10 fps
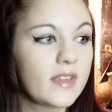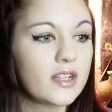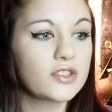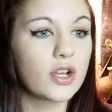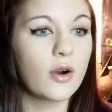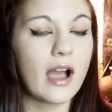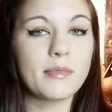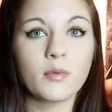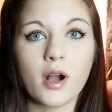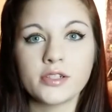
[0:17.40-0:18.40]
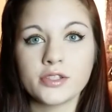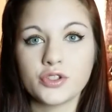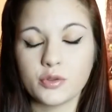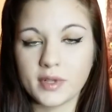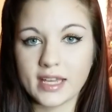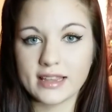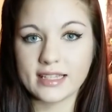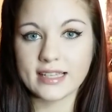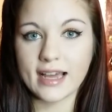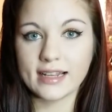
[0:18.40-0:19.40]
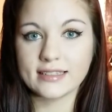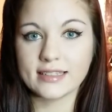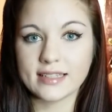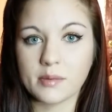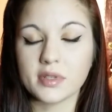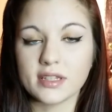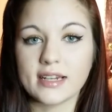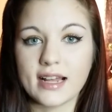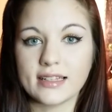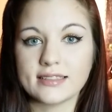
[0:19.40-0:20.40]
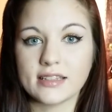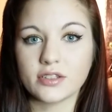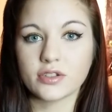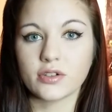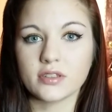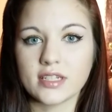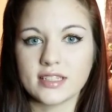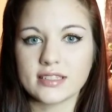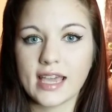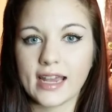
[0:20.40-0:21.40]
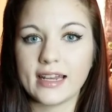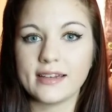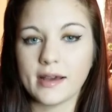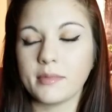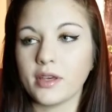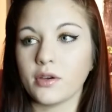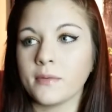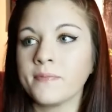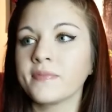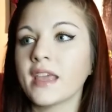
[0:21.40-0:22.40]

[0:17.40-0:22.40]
So I've been watching too many of these edits, these Amberlynn edits that this girl does. It's Katie W.